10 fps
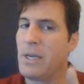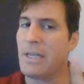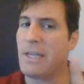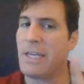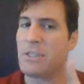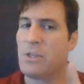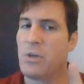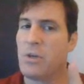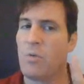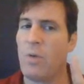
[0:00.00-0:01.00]
and that is
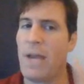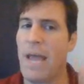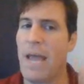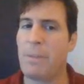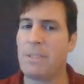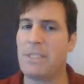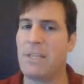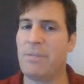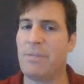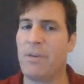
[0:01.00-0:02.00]
what happens
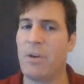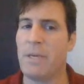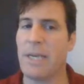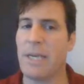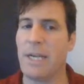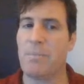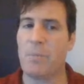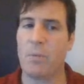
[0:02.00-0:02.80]
in the very beginning?